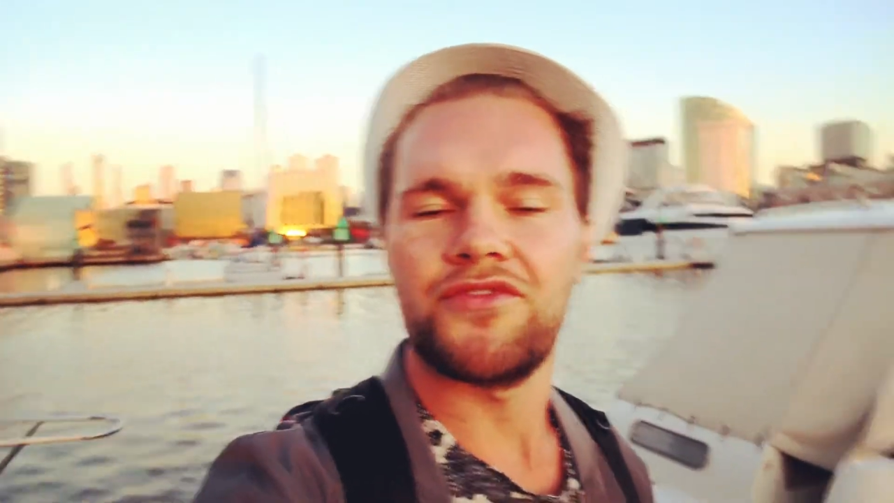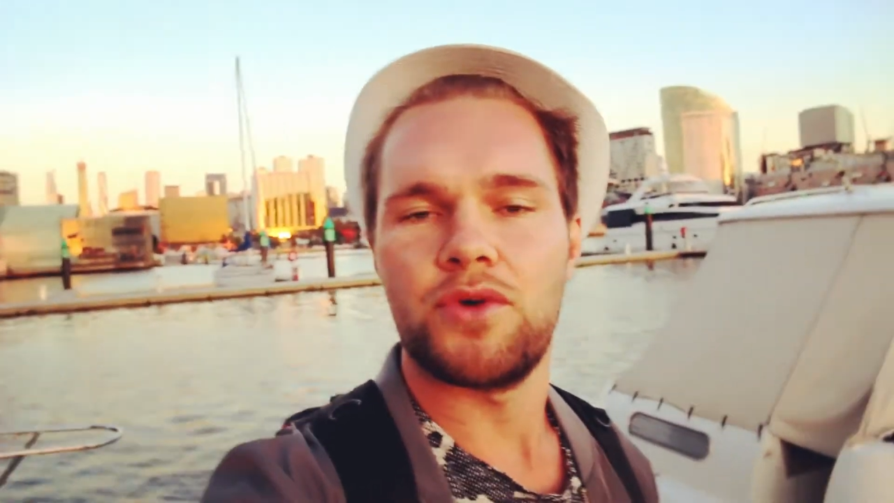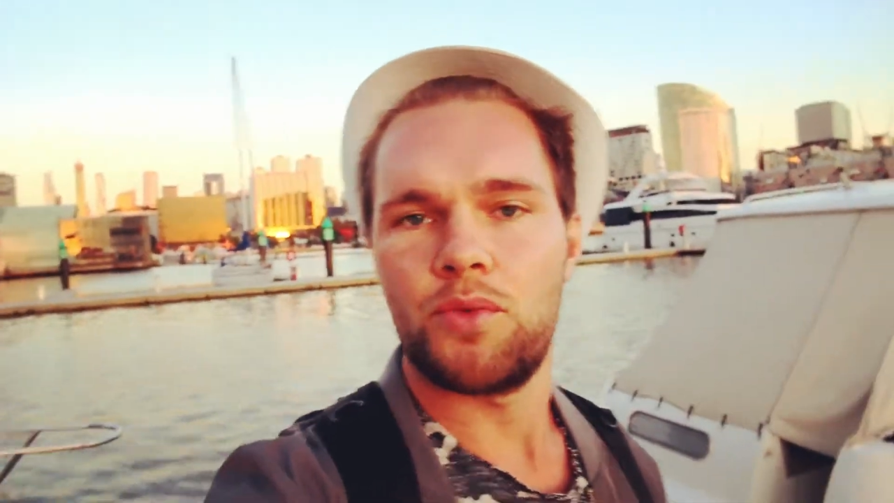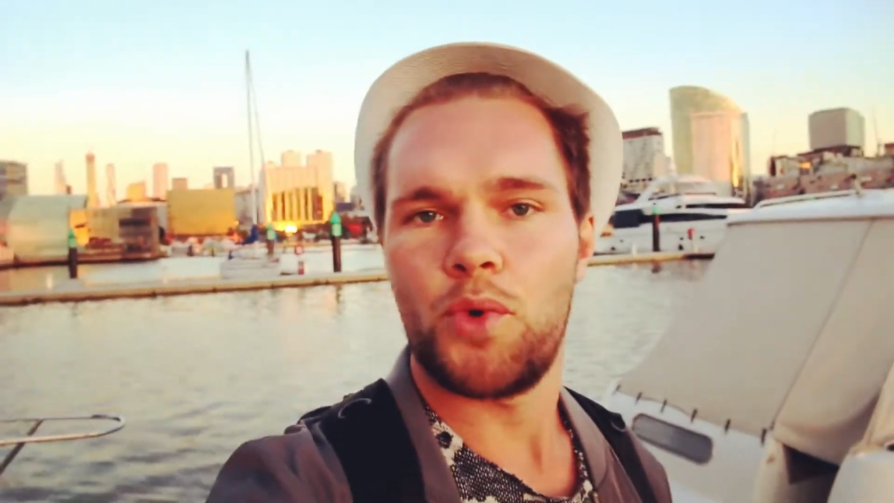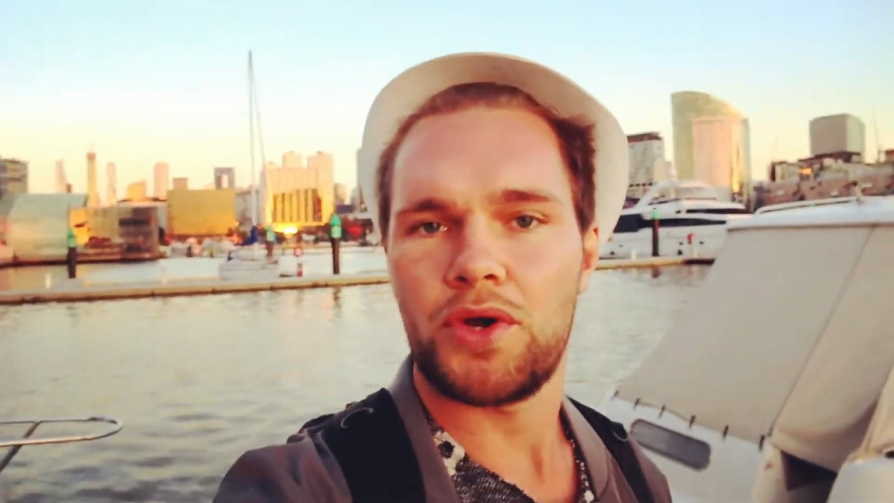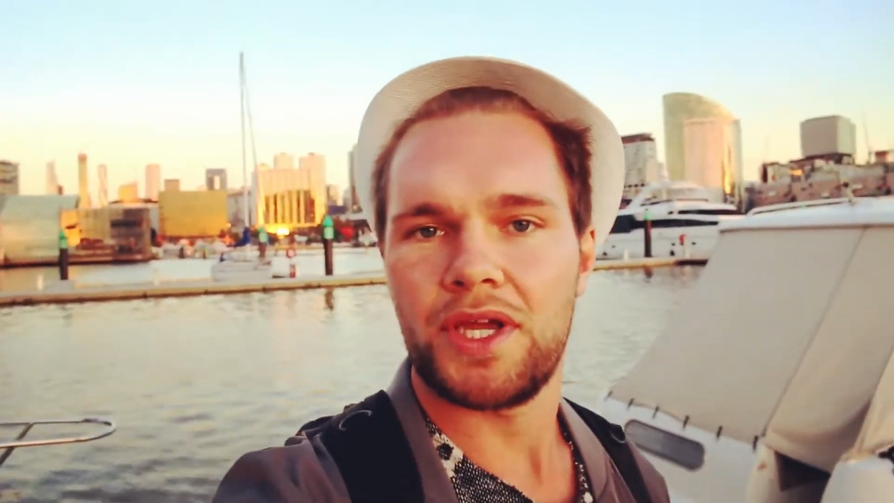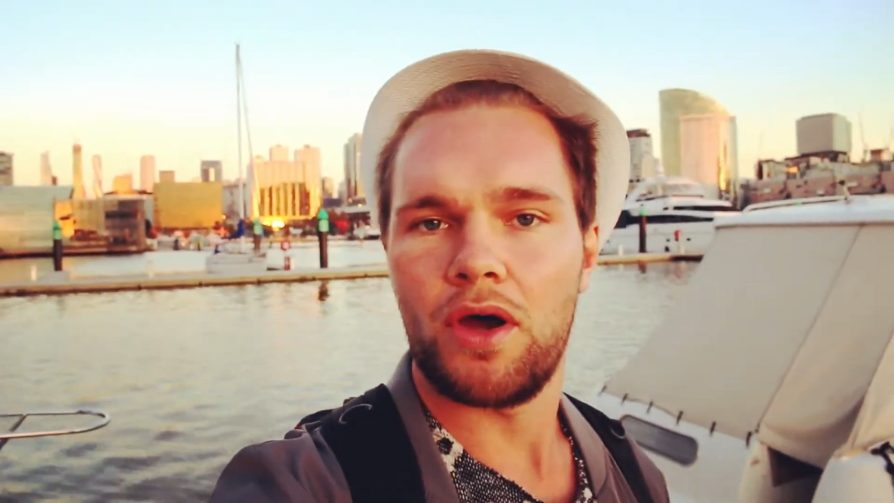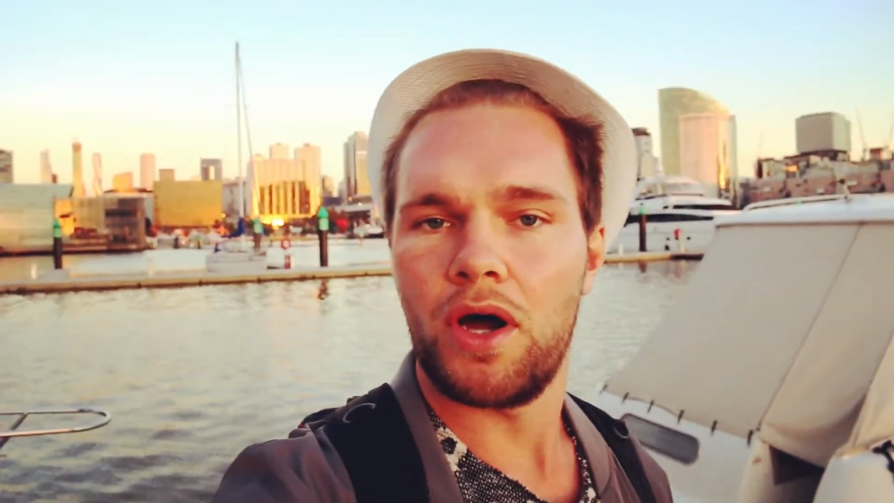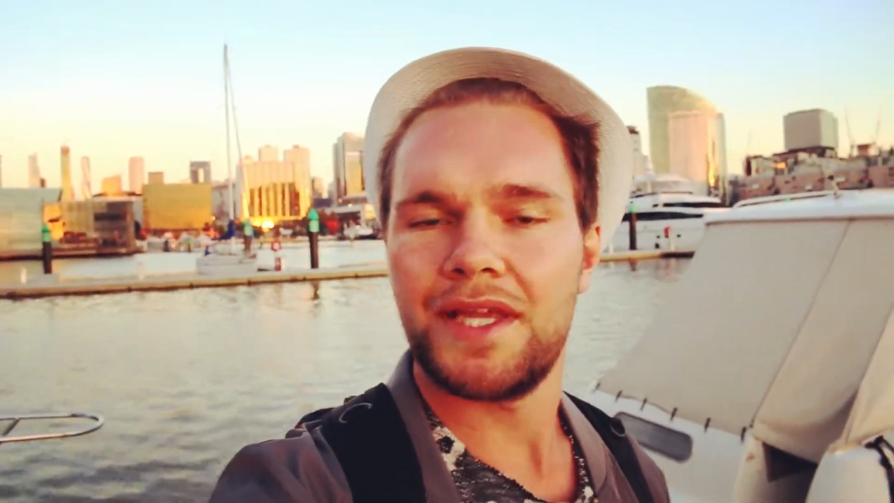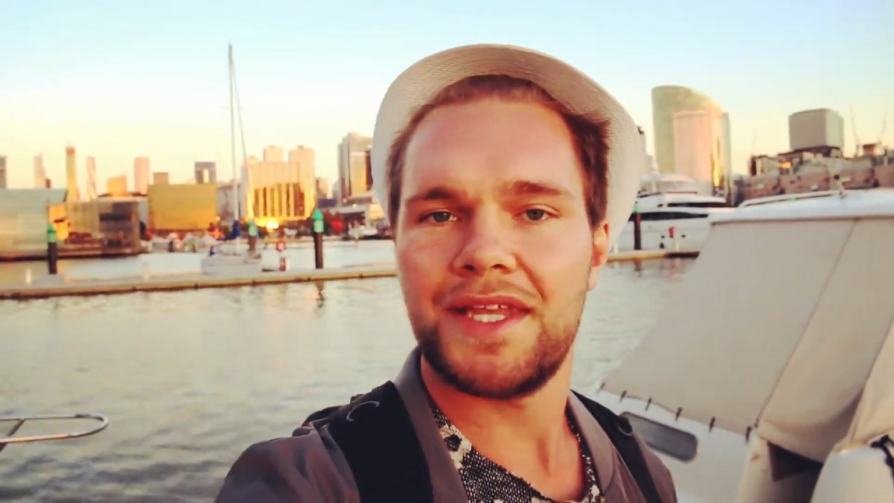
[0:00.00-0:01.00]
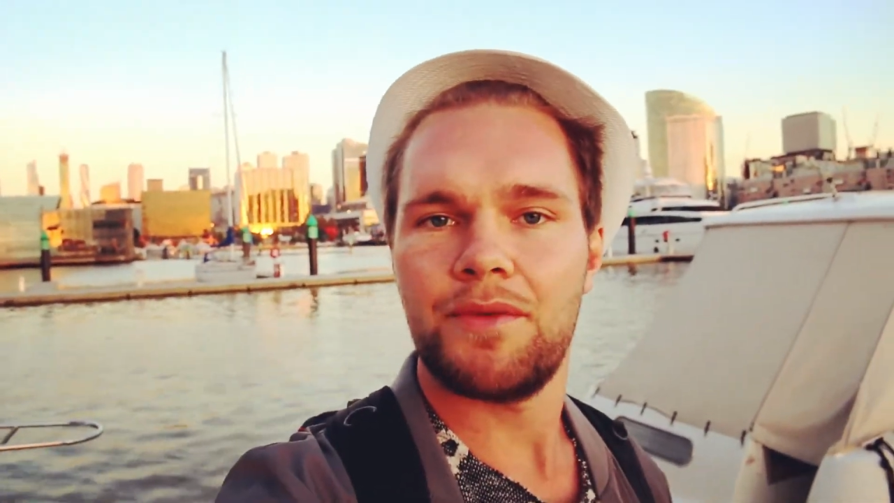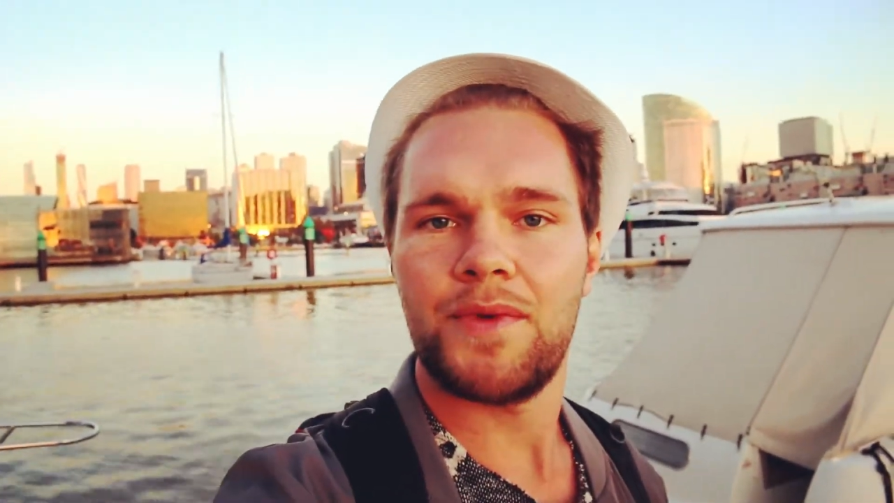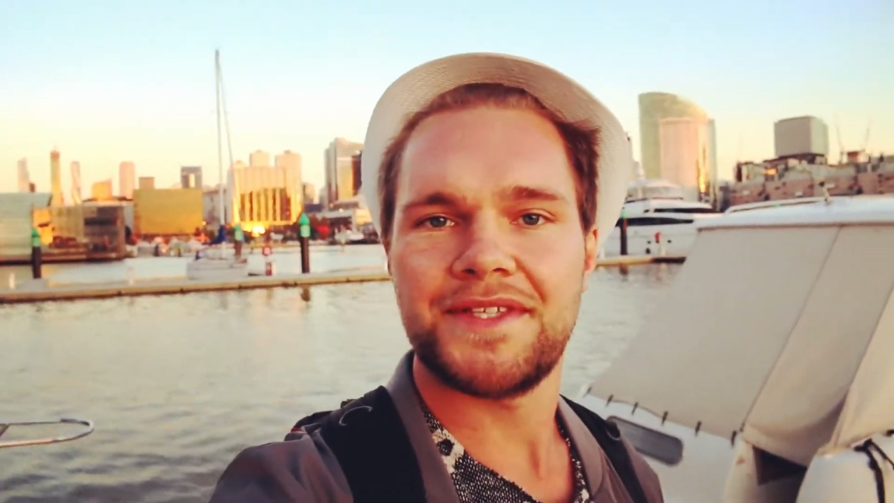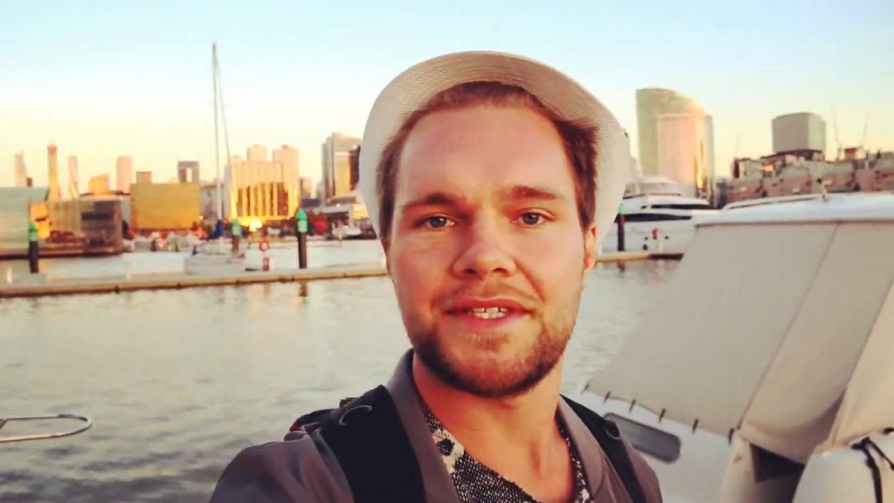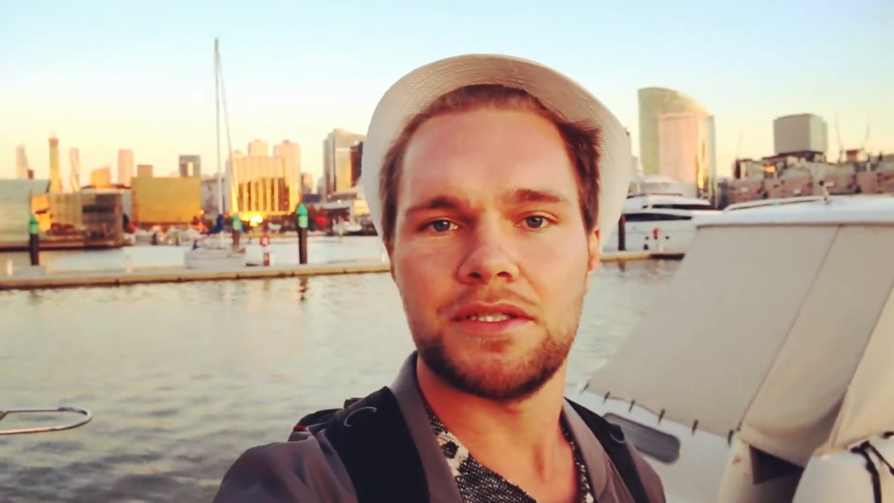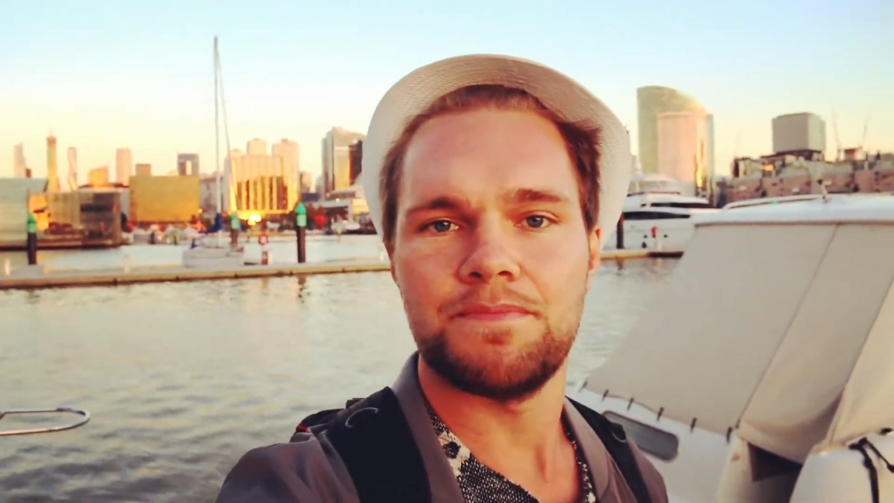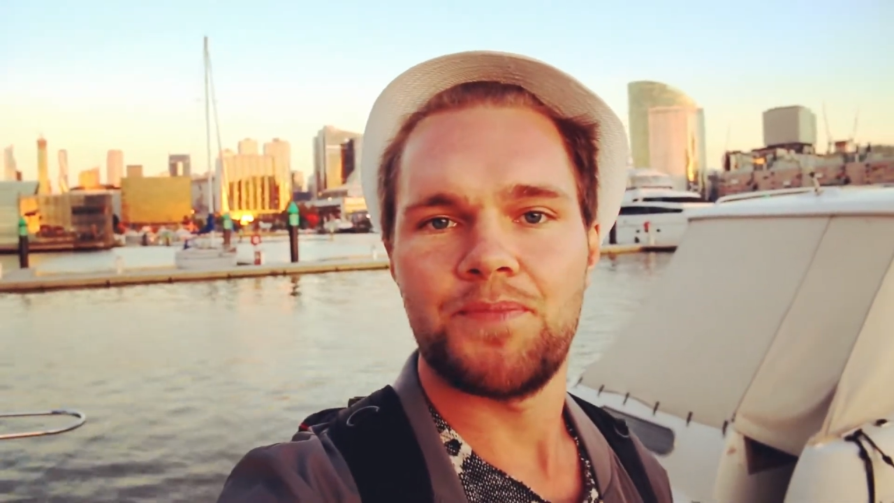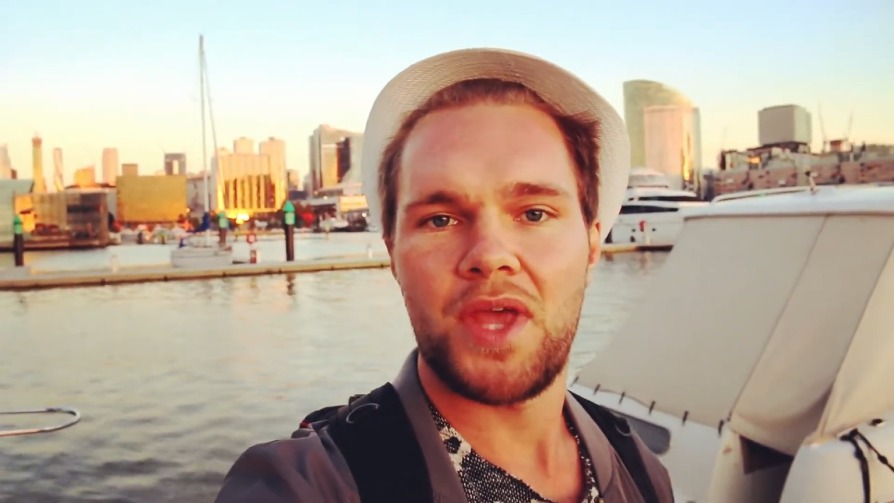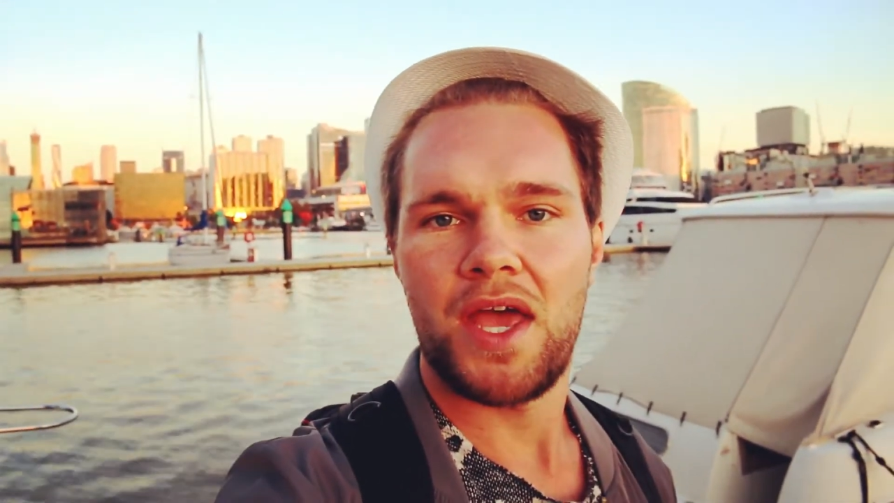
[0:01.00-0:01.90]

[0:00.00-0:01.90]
for a working holiday visa.